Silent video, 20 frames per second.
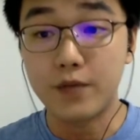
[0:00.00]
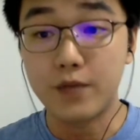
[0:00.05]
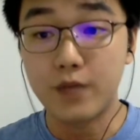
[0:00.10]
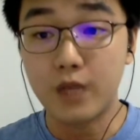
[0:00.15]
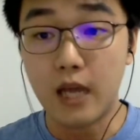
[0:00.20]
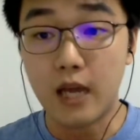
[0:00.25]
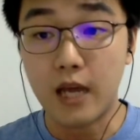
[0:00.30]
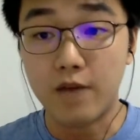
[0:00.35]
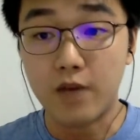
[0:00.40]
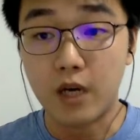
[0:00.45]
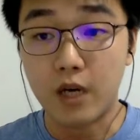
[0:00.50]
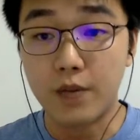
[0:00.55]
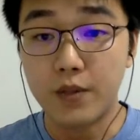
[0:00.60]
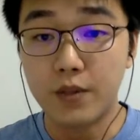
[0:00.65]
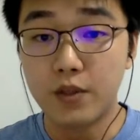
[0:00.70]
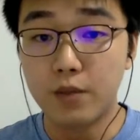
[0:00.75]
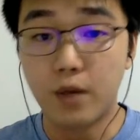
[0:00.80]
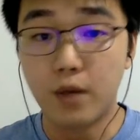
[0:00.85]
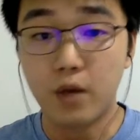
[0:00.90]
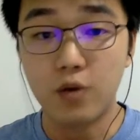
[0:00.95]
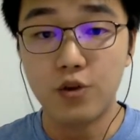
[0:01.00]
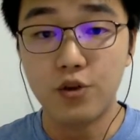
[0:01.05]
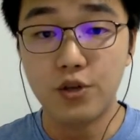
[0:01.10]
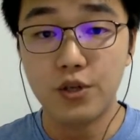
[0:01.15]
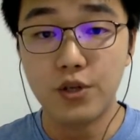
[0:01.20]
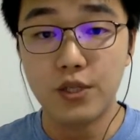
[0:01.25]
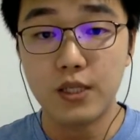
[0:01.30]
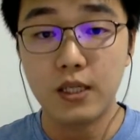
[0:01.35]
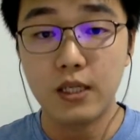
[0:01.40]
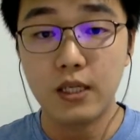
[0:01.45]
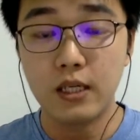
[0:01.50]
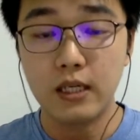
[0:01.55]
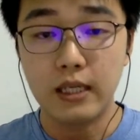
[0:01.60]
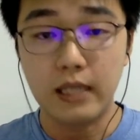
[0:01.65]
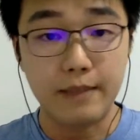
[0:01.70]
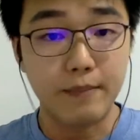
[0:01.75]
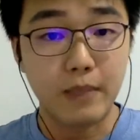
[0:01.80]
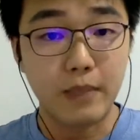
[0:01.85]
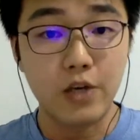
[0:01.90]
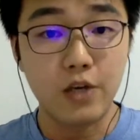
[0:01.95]
environmental pollution
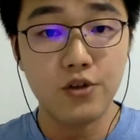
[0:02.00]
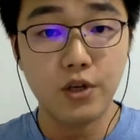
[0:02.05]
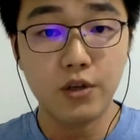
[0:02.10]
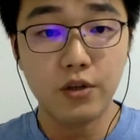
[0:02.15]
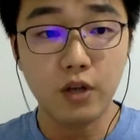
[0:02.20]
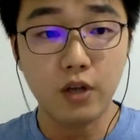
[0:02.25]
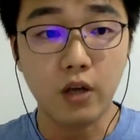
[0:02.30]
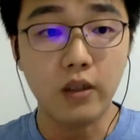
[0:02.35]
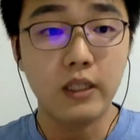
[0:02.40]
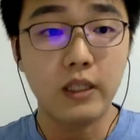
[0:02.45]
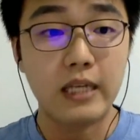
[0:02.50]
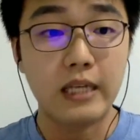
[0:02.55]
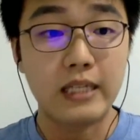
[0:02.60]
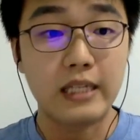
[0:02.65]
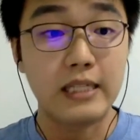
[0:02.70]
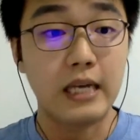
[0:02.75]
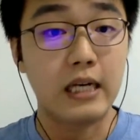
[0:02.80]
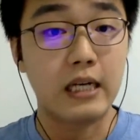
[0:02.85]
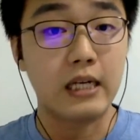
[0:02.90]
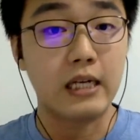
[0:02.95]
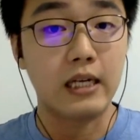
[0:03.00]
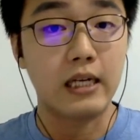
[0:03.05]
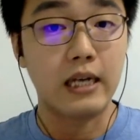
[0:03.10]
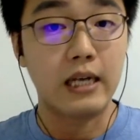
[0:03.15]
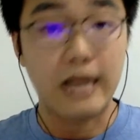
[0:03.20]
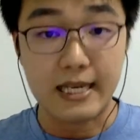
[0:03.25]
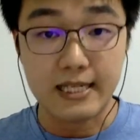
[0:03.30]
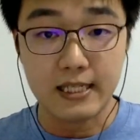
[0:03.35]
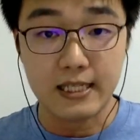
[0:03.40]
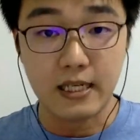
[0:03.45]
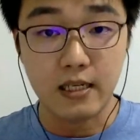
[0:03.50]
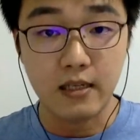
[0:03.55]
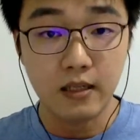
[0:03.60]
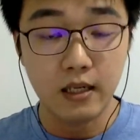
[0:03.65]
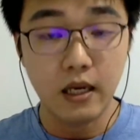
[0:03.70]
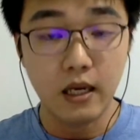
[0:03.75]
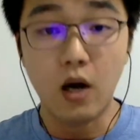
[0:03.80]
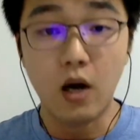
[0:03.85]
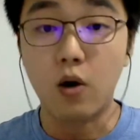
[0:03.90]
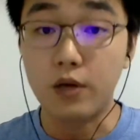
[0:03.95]
in Malaysia taught us a lesson
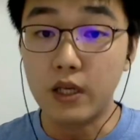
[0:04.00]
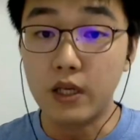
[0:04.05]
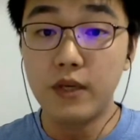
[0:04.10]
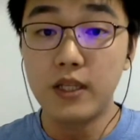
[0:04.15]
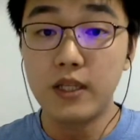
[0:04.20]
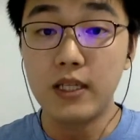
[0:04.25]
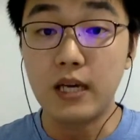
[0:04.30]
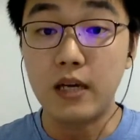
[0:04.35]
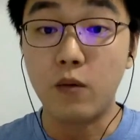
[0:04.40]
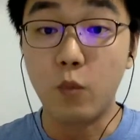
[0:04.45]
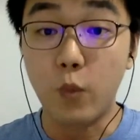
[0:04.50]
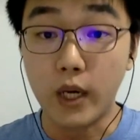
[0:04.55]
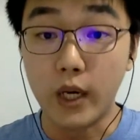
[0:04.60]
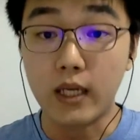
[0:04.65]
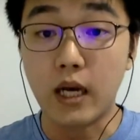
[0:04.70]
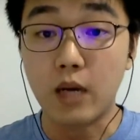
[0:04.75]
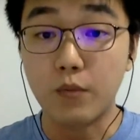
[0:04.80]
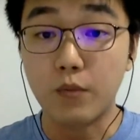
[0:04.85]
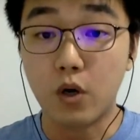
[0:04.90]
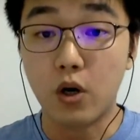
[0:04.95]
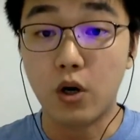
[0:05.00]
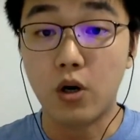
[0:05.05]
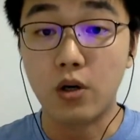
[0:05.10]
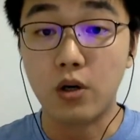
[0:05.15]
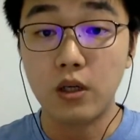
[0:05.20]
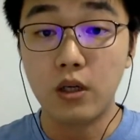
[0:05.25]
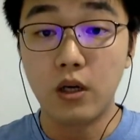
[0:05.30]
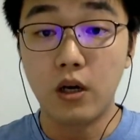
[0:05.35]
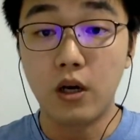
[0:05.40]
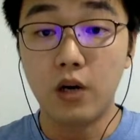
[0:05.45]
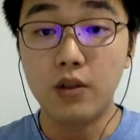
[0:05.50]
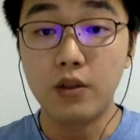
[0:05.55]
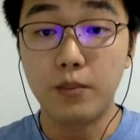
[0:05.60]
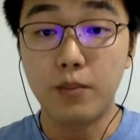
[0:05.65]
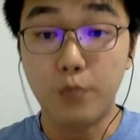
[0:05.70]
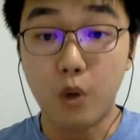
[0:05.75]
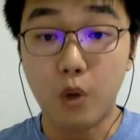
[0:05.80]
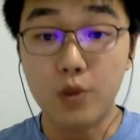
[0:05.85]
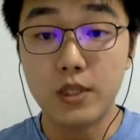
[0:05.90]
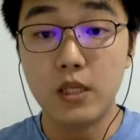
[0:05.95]
or even a wake-up call on the
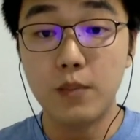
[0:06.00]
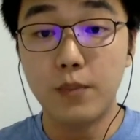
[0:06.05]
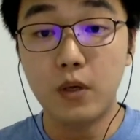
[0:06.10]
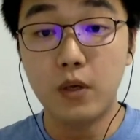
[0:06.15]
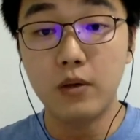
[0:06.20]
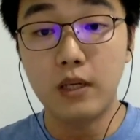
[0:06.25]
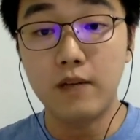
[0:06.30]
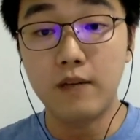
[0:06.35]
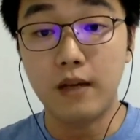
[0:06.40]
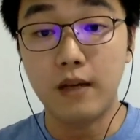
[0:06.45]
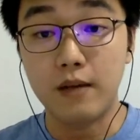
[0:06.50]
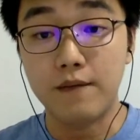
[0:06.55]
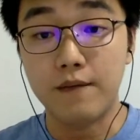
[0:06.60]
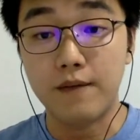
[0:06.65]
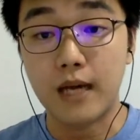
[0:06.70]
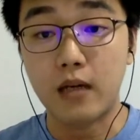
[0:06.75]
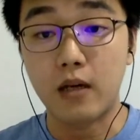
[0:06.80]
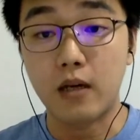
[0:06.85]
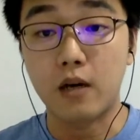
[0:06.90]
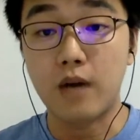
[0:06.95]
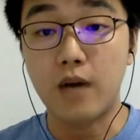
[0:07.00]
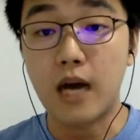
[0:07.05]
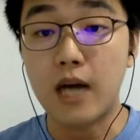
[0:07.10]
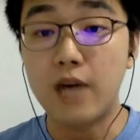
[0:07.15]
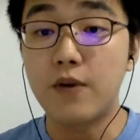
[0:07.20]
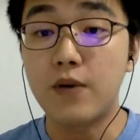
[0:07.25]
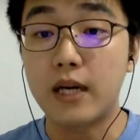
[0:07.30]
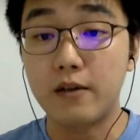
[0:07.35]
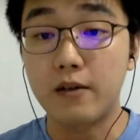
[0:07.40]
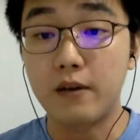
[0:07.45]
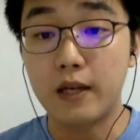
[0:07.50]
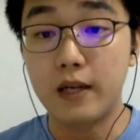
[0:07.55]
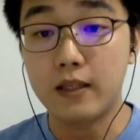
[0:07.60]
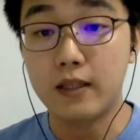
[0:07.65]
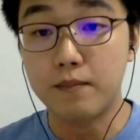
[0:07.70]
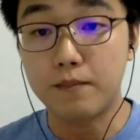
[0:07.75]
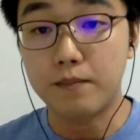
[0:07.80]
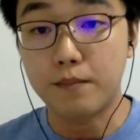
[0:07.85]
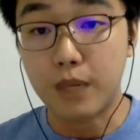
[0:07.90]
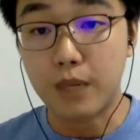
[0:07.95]
possible effect of unregulated
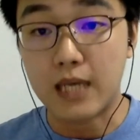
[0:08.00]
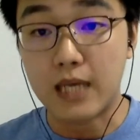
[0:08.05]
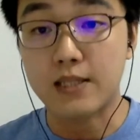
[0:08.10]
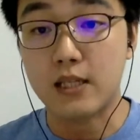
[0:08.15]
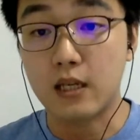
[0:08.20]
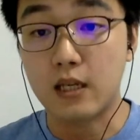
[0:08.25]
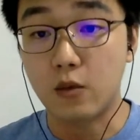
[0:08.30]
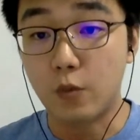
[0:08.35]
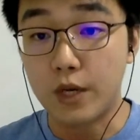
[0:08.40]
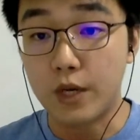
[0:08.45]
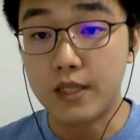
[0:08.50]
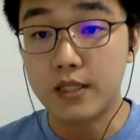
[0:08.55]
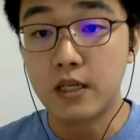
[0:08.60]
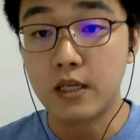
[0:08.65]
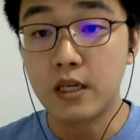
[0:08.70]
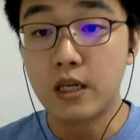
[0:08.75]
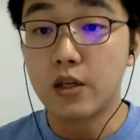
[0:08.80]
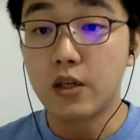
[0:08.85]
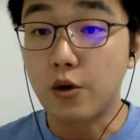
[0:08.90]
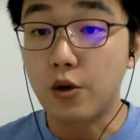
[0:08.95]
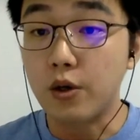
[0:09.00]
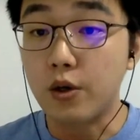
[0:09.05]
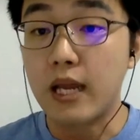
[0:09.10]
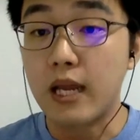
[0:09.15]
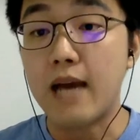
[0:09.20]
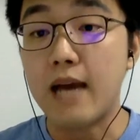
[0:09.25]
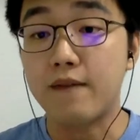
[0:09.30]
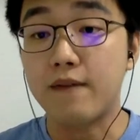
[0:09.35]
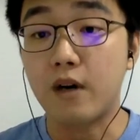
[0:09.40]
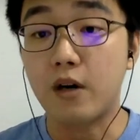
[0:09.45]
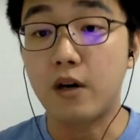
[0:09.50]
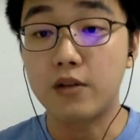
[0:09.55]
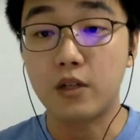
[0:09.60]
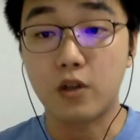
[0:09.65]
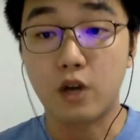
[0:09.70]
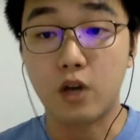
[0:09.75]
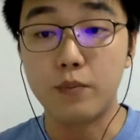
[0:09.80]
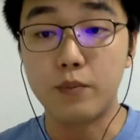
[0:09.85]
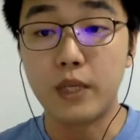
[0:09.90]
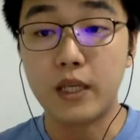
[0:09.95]
plastic waste could have on the
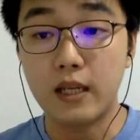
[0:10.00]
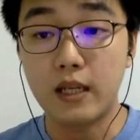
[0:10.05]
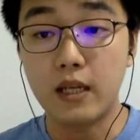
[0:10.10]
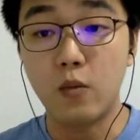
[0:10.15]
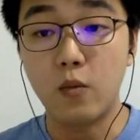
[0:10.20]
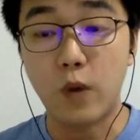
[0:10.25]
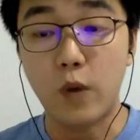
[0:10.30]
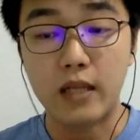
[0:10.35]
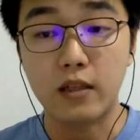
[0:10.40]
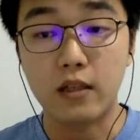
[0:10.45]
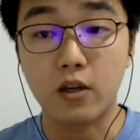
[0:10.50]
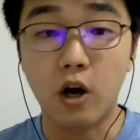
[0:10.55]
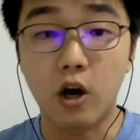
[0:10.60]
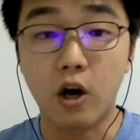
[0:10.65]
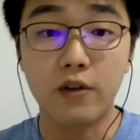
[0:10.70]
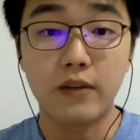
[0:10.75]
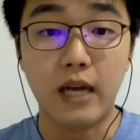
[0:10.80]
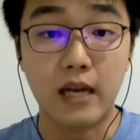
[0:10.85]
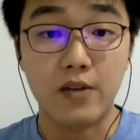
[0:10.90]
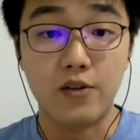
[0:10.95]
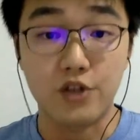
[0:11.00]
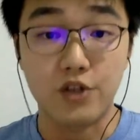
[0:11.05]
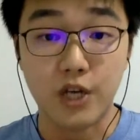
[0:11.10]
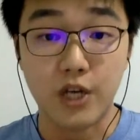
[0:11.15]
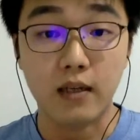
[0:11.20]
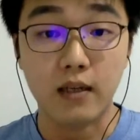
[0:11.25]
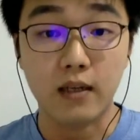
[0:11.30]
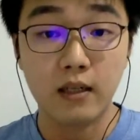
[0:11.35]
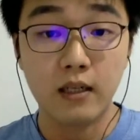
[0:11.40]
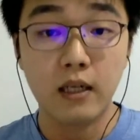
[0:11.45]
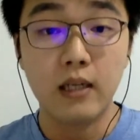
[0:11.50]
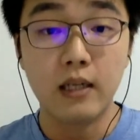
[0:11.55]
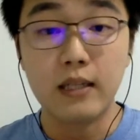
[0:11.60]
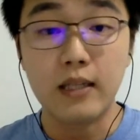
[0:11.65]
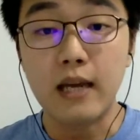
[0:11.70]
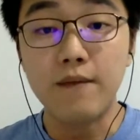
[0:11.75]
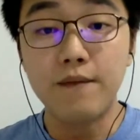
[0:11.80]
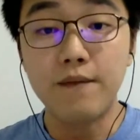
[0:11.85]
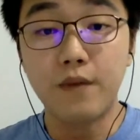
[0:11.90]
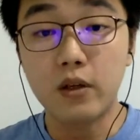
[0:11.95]
community when gone unchecked.
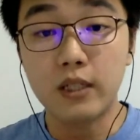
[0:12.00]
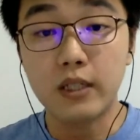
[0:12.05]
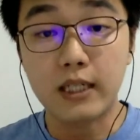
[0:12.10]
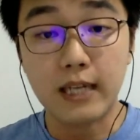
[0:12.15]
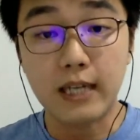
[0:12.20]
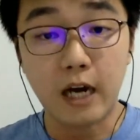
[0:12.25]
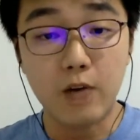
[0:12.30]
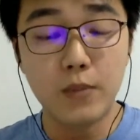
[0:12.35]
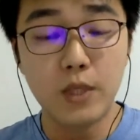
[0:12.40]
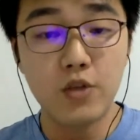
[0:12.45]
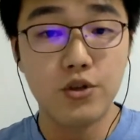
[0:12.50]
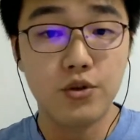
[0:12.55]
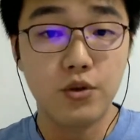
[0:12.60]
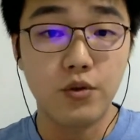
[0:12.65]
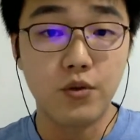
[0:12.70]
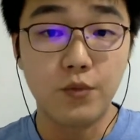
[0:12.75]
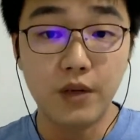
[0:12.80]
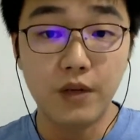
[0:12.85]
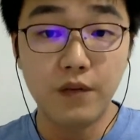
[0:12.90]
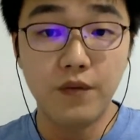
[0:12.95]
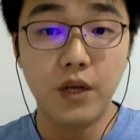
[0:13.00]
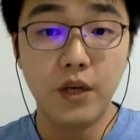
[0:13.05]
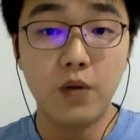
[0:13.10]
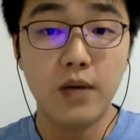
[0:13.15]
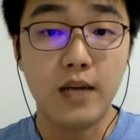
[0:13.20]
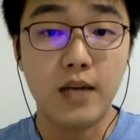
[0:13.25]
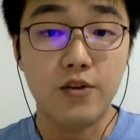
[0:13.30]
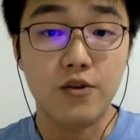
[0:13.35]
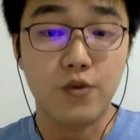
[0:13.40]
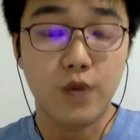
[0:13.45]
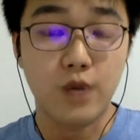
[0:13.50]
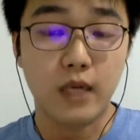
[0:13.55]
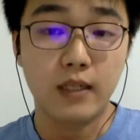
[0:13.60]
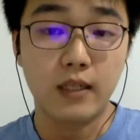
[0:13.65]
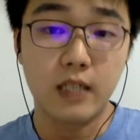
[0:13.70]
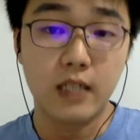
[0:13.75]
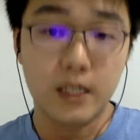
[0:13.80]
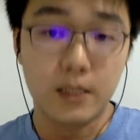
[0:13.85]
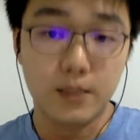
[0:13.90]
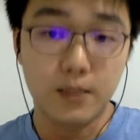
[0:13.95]
Therefore, the government should review and strengthen
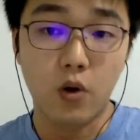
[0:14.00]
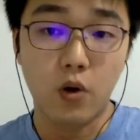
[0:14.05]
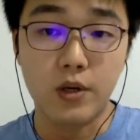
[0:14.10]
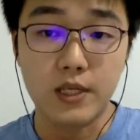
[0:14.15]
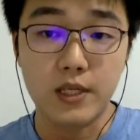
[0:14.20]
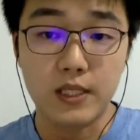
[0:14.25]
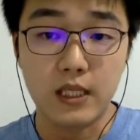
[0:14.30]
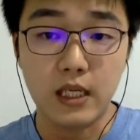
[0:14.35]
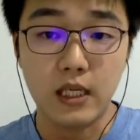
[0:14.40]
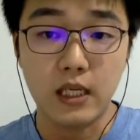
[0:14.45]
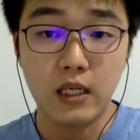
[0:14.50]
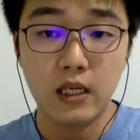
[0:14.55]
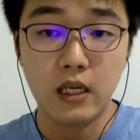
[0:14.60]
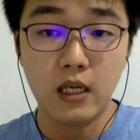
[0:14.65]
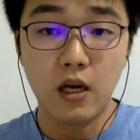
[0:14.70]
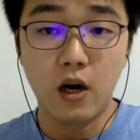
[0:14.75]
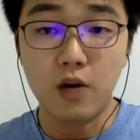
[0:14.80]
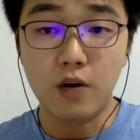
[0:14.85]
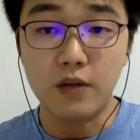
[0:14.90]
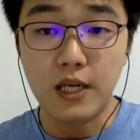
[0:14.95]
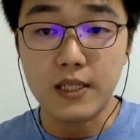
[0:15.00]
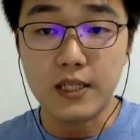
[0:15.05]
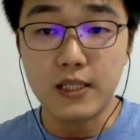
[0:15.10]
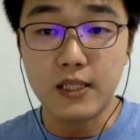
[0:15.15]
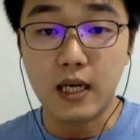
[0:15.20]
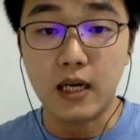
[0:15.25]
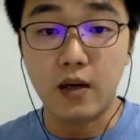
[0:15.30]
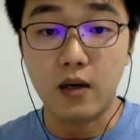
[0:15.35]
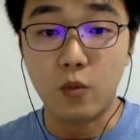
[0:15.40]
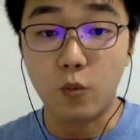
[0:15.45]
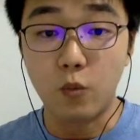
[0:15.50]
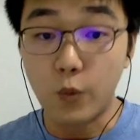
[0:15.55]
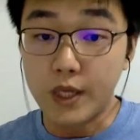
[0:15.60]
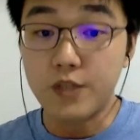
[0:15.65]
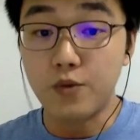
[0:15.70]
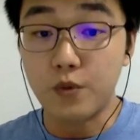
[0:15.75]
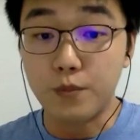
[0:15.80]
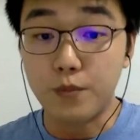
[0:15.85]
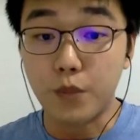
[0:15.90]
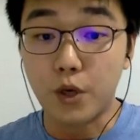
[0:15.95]
its policy on this waste
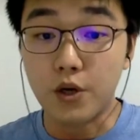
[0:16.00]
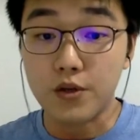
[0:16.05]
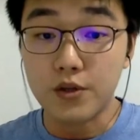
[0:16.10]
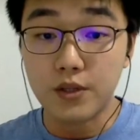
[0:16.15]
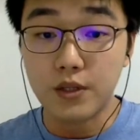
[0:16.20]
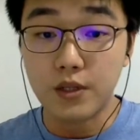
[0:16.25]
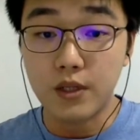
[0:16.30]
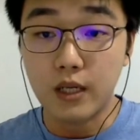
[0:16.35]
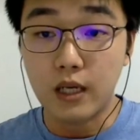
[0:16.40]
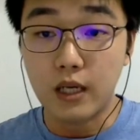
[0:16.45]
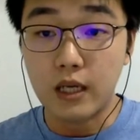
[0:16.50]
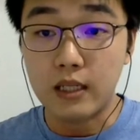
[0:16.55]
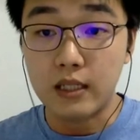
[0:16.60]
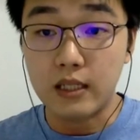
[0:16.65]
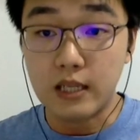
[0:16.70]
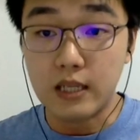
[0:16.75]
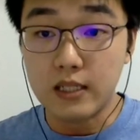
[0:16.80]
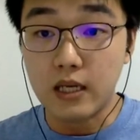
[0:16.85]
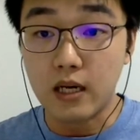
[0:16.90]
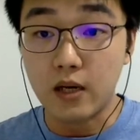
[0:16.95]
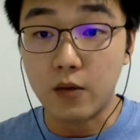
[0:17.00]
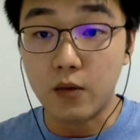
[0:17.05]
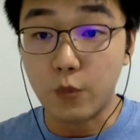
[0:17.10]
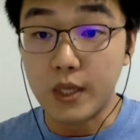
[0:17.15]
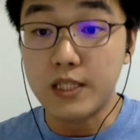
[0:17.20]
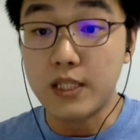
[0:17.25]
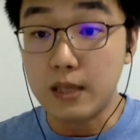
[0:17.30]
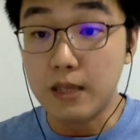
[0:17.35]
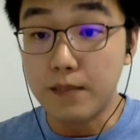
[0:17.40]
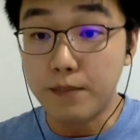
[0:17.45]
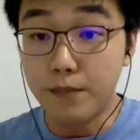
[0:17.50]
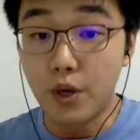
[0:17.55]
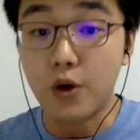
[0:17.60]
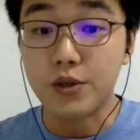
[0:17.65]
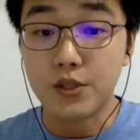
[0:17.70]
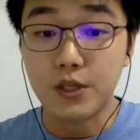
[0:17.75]
report and this waste import.